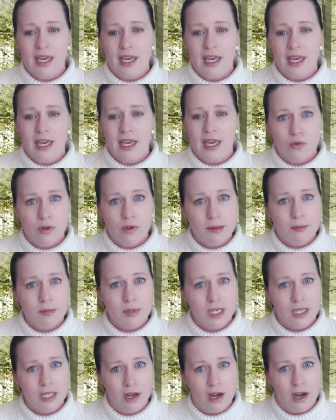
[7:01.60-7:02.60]

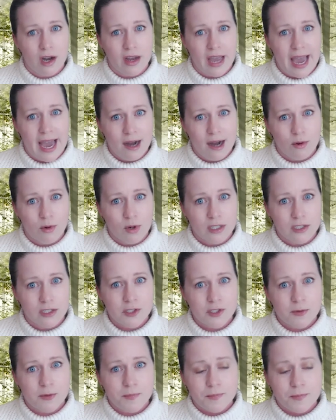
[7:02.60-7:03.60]
extremely long
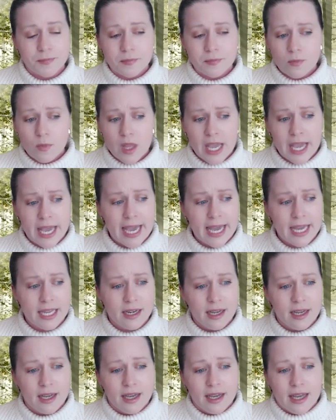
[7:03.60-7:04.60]
hours. And
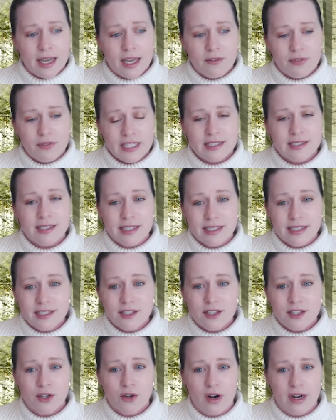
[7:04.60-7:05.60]
if this isn't
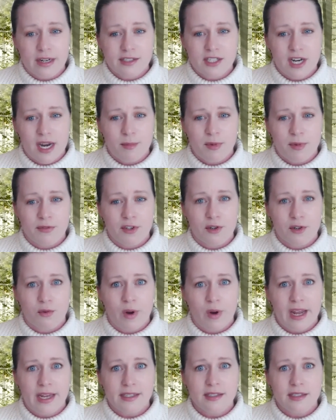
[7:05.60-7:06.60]
the crux time of your
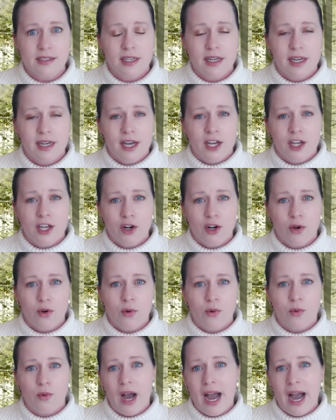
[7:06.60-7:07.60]
race, you
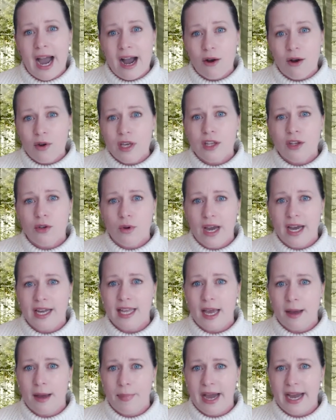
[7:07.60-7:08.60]
know, how can you cut
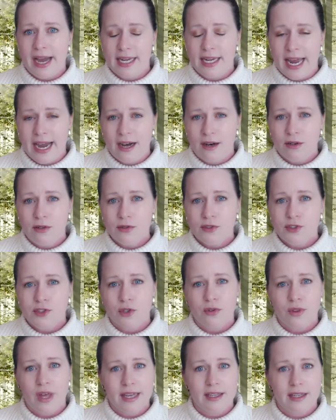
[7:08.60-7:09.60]
that back now so
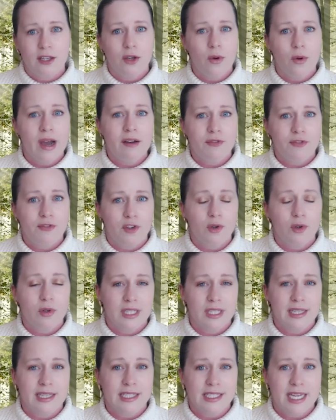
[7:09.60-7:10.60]
that you have fuel
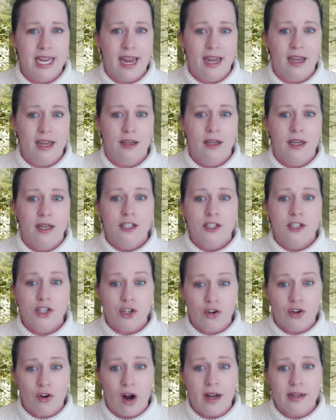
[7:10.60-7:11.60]
in the tank to
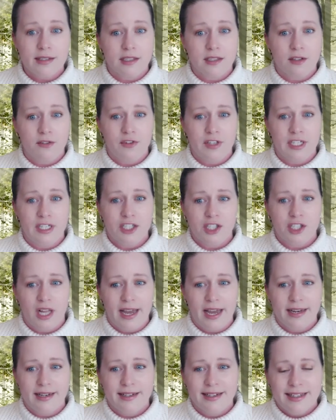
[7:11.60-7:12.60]
cross the finish
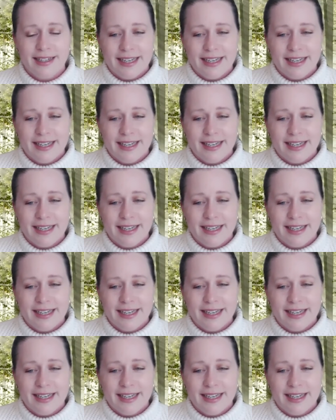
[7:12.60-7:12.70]
line?